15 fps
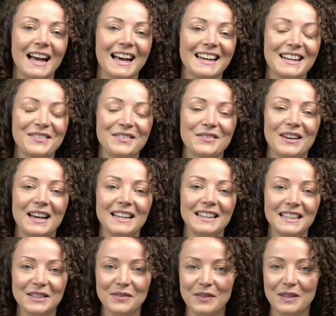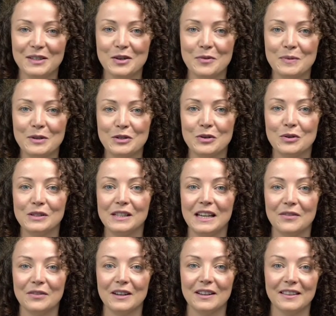And if you like this video, be sure to
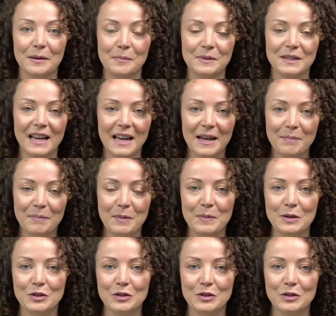give it a thumbs up.